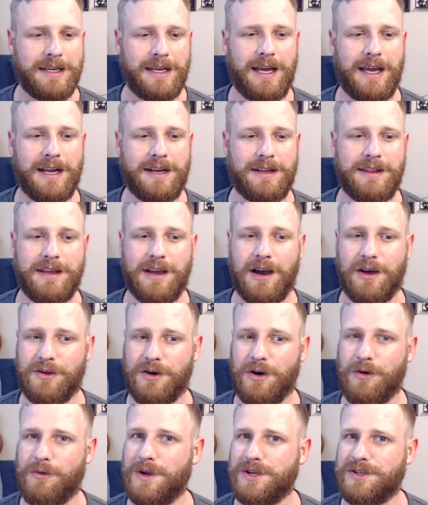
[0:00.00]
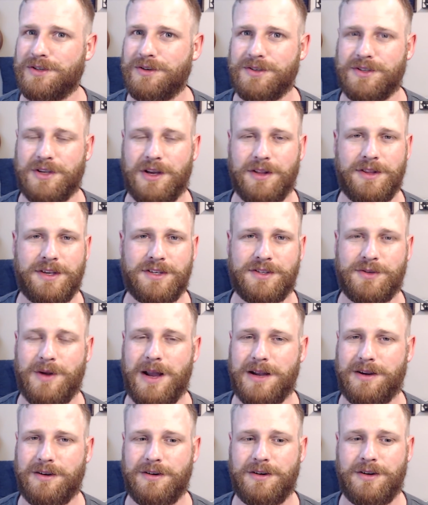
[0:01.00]
And the other originals on this
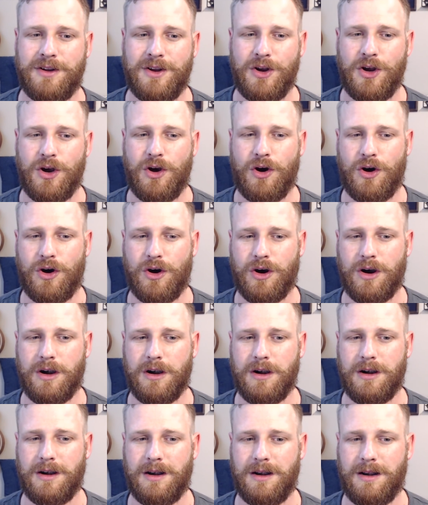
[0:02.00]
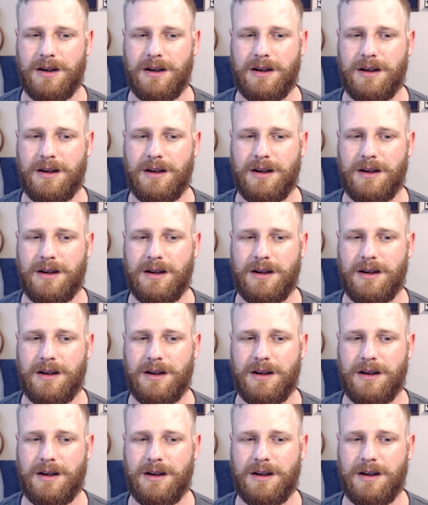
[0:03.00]
record are